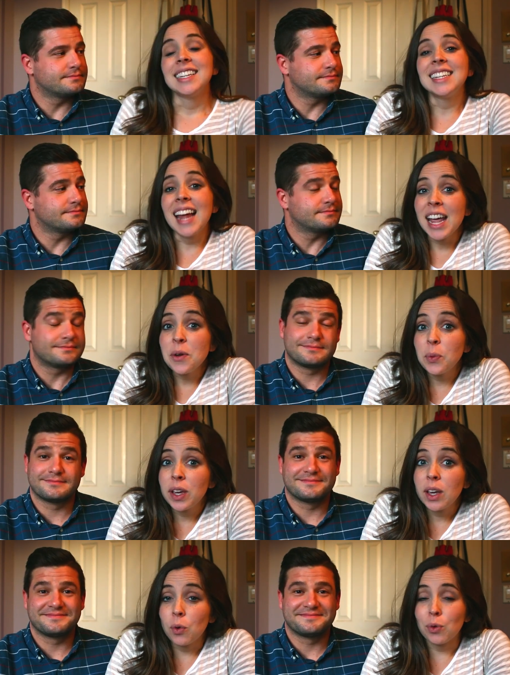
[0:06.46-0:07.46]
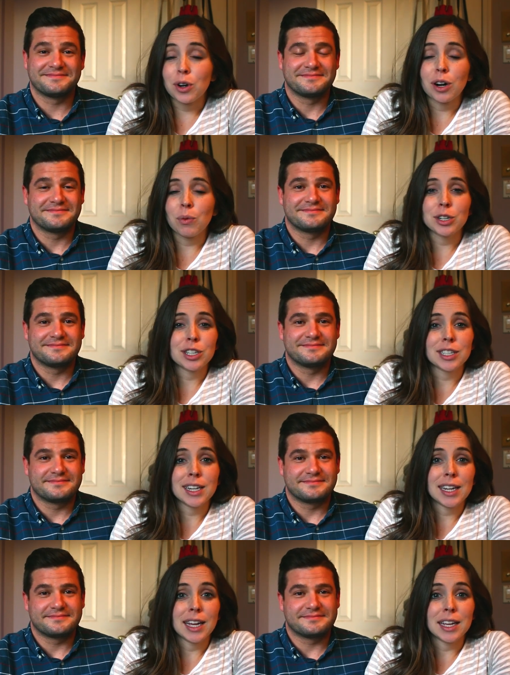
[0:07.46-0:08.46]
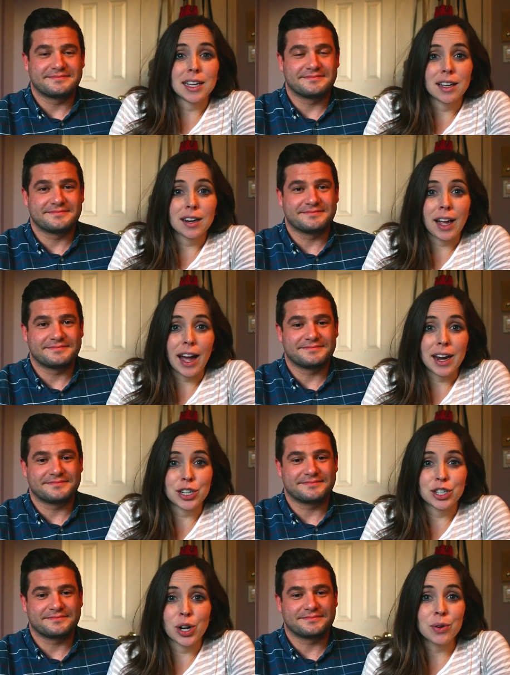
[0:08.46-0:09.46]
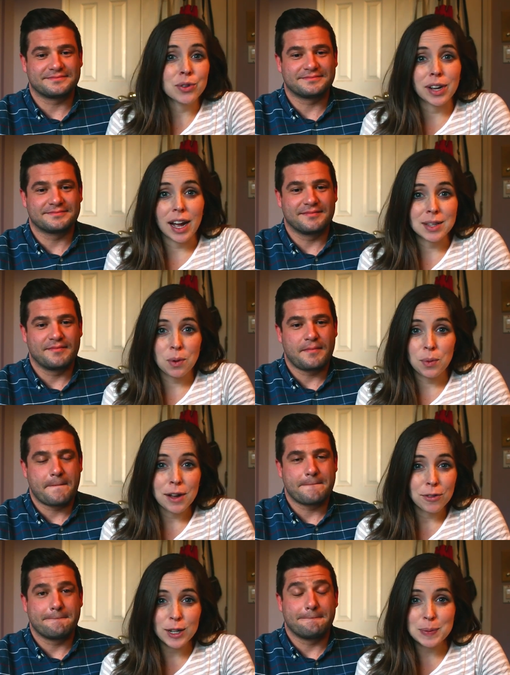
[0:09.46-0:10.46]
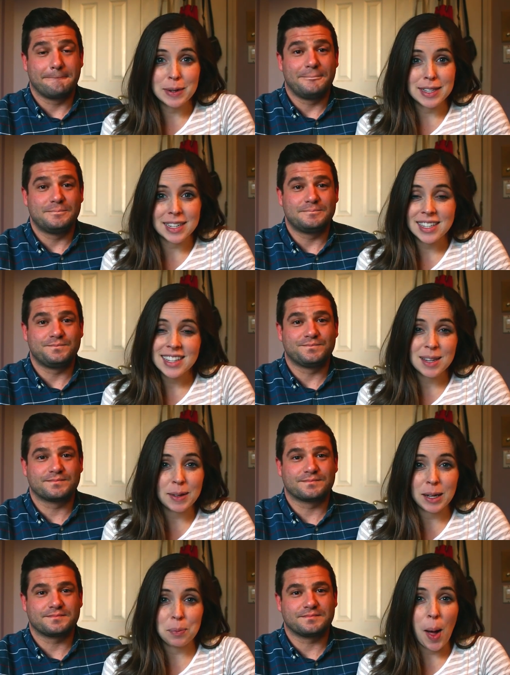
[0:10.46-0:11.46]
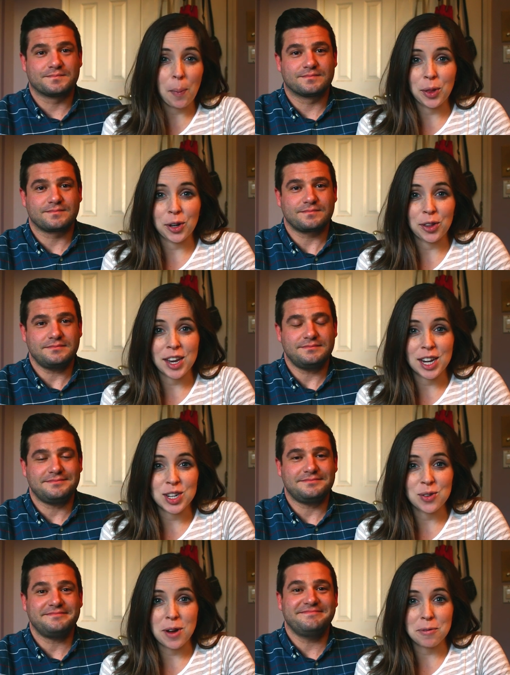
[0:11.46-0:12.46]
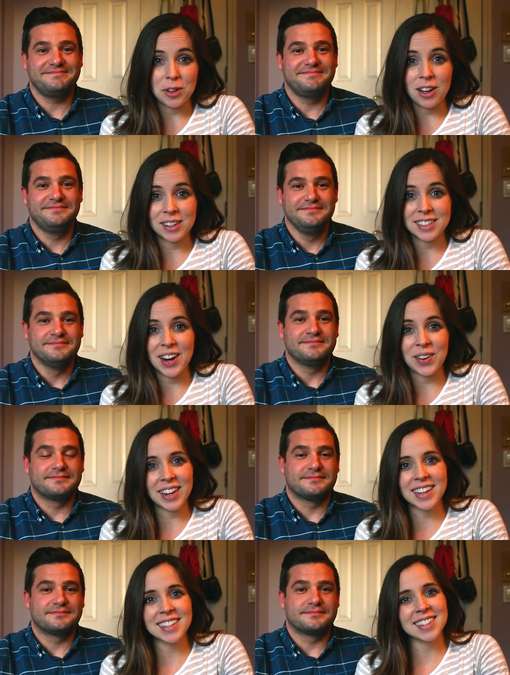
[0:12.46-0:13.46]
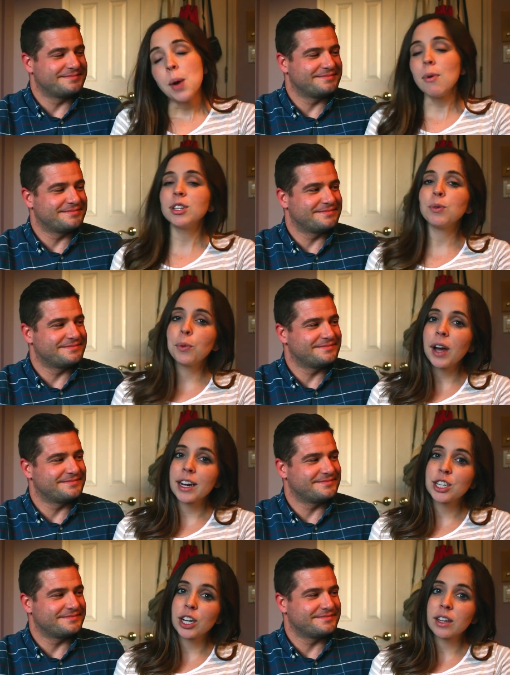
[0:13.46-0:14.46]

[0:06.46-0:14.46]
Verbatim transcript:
Speaker 1: Today we're just gonna kind of show you guys what we got for Christmas, because that seems like a popular thing to do on vlogs nowadays. Mostly what we got each